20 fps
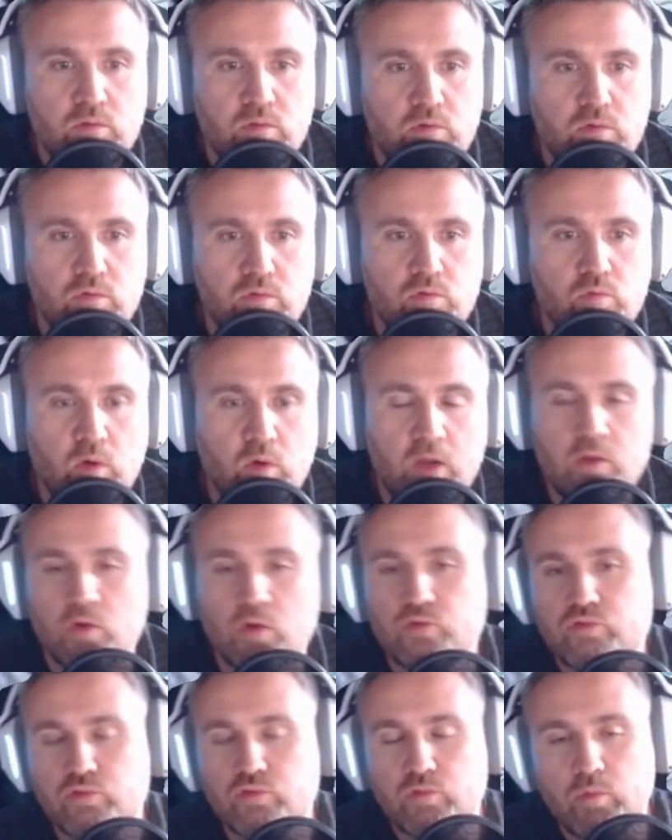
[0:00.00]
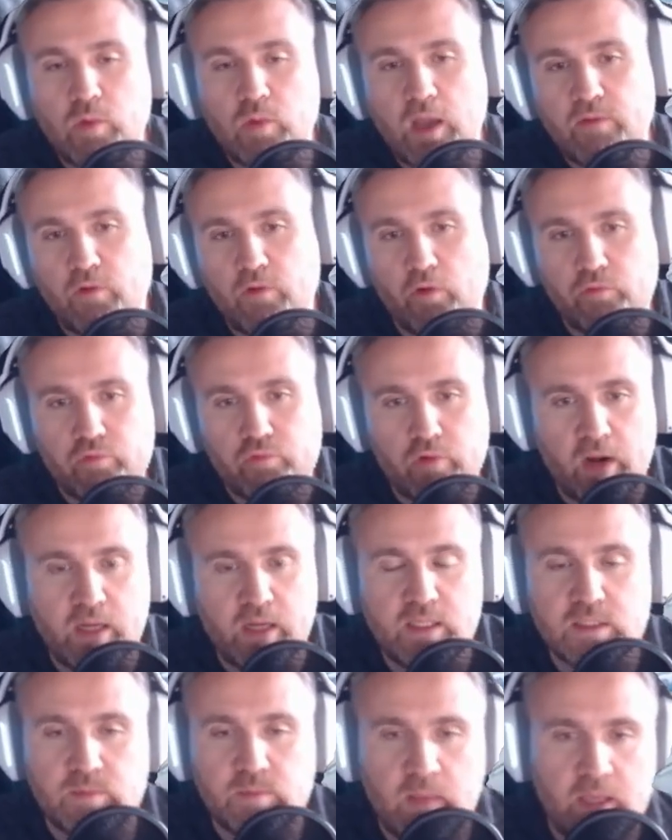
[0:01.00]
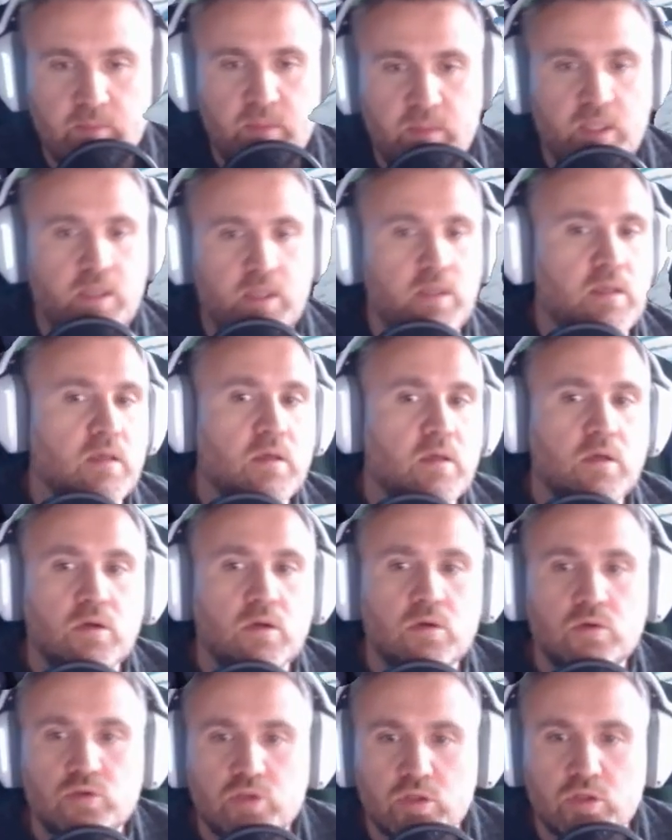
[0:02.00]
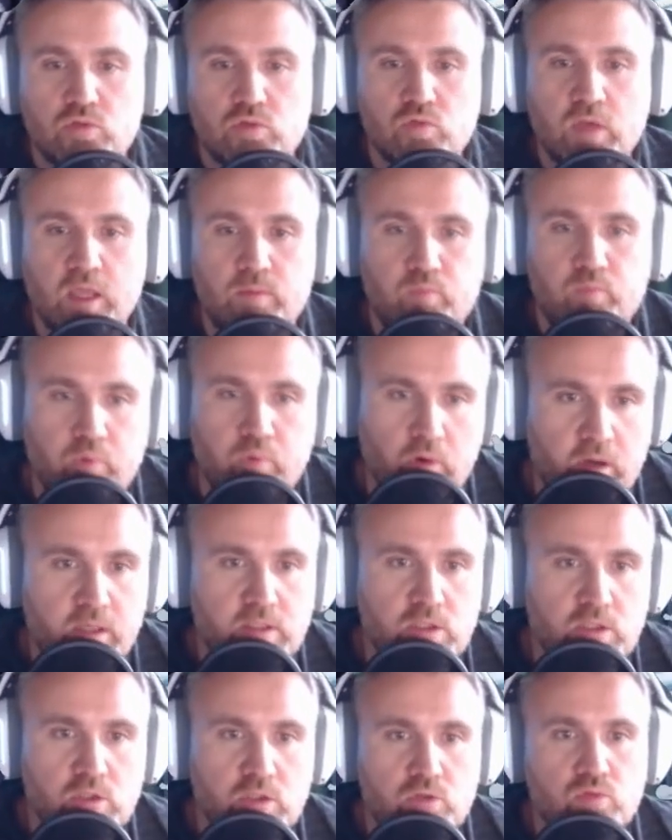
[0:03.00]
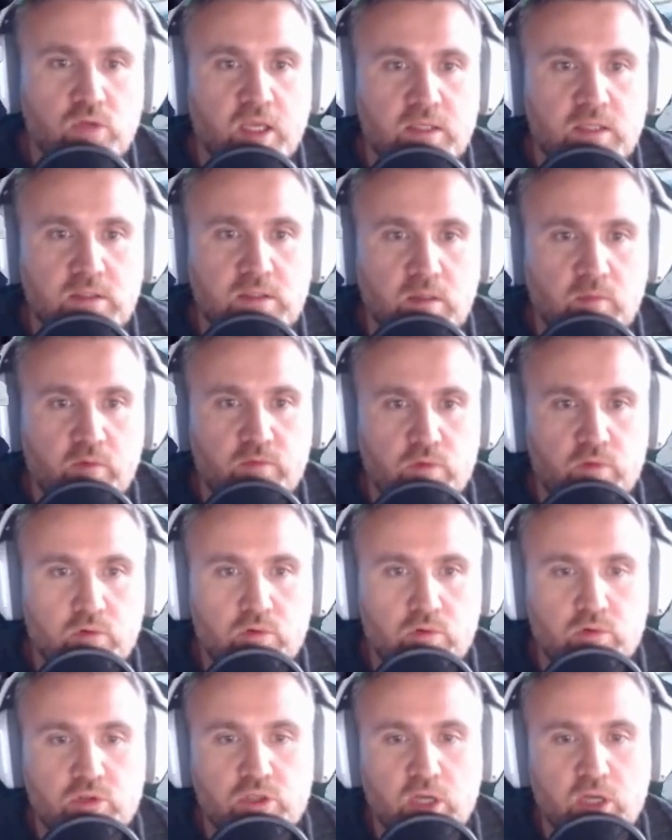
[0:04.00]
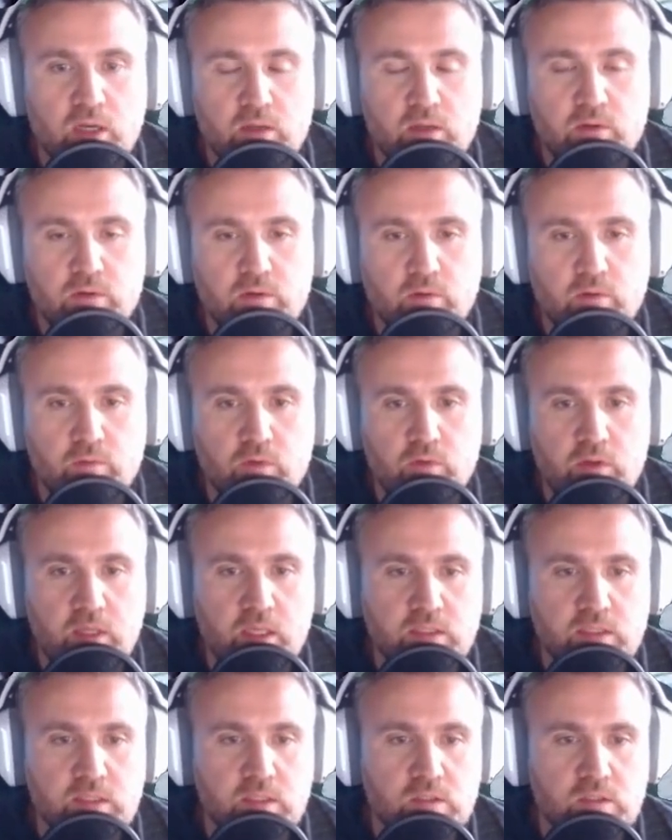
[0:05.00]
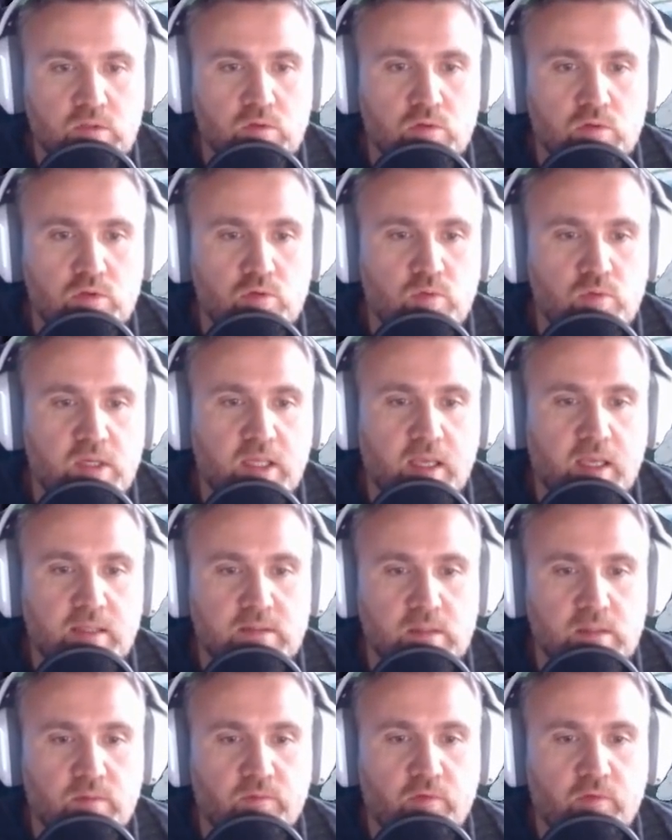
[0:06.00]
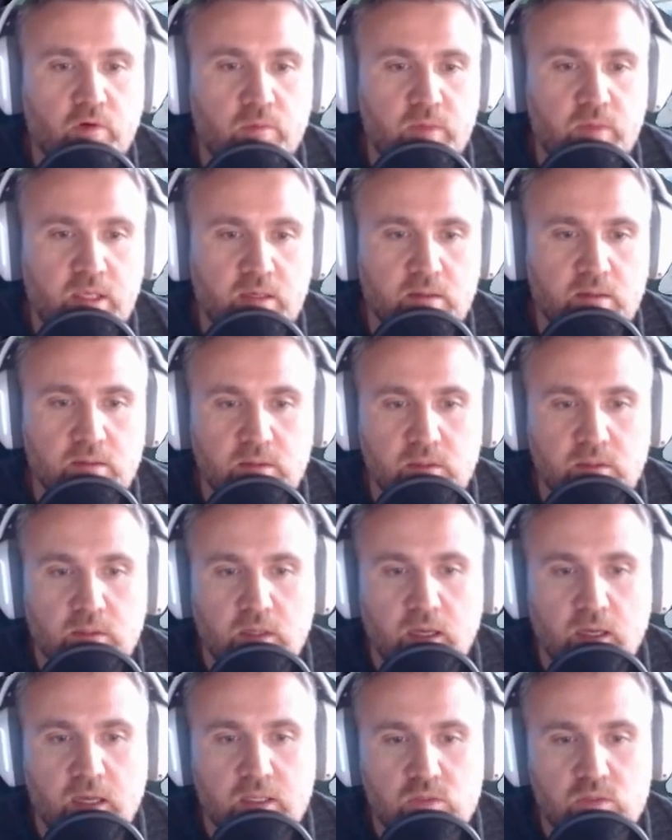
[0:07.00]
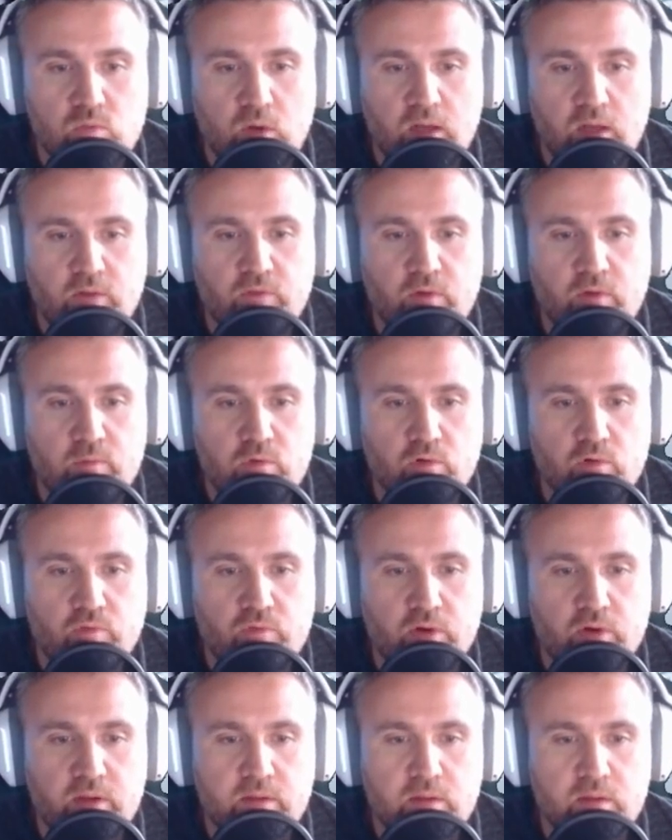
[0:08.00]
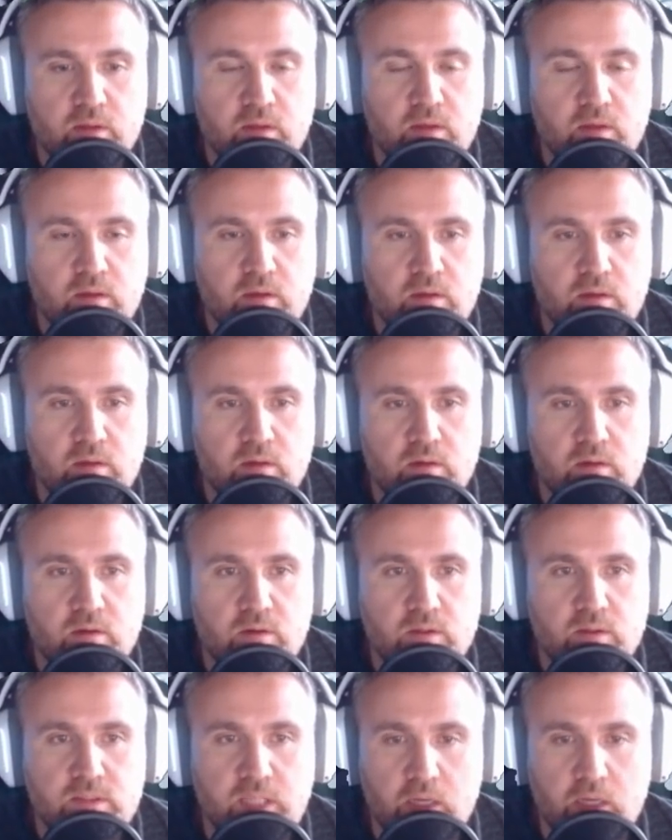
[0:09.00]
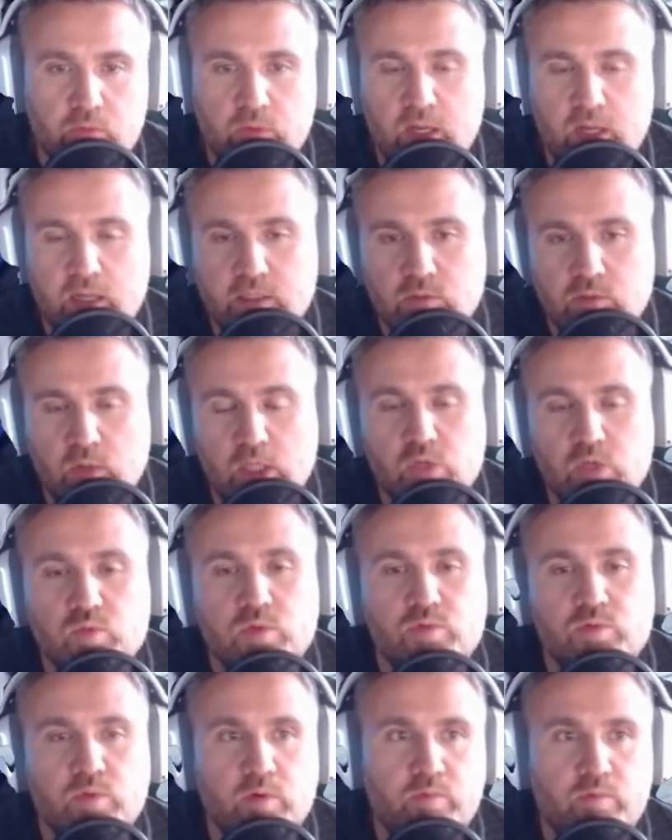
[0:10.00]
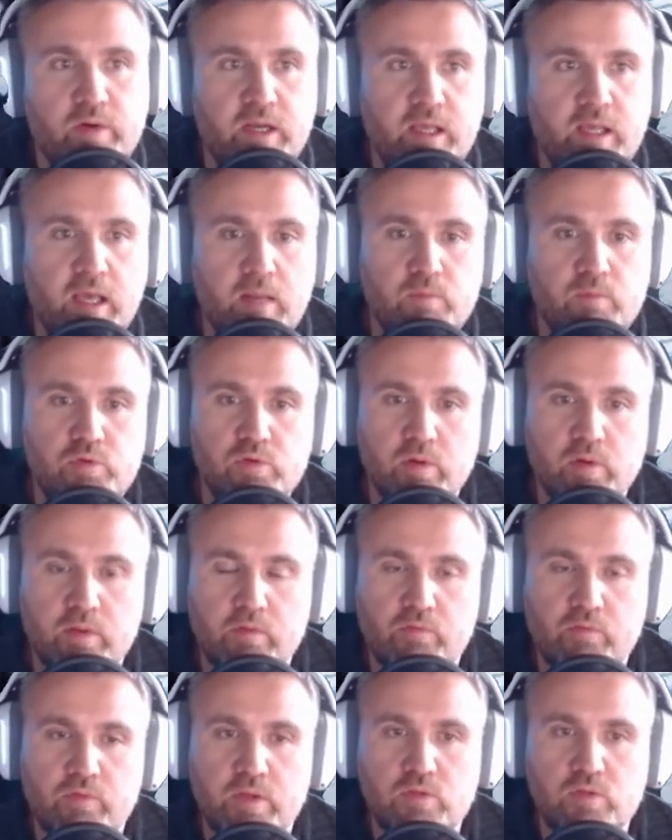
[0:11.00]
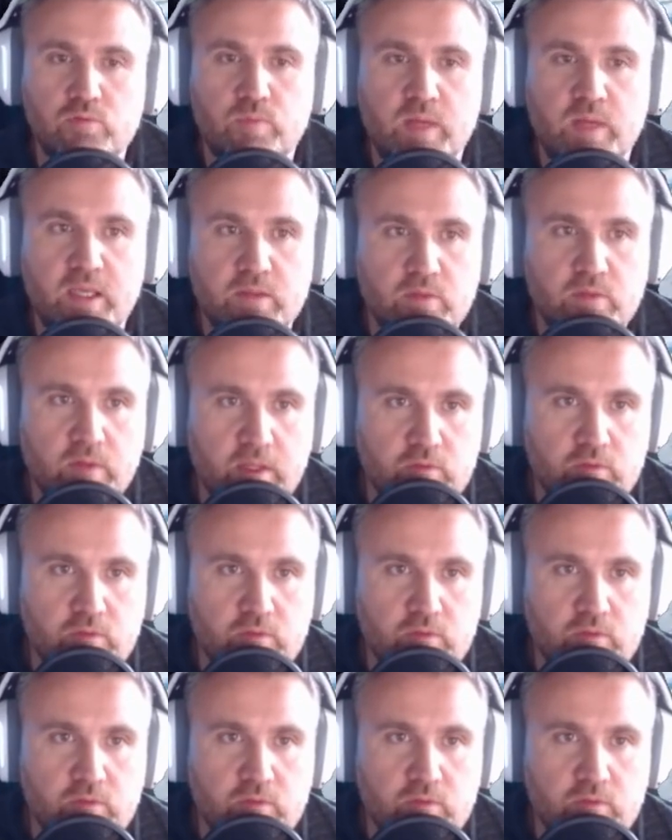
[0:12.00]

do 1 or 2 wave of rallies maybe, just to get points, just to get some of the essence stone. You will get some from here. as well from your friend Cyril as well, which will really help you at the free-to-play. So that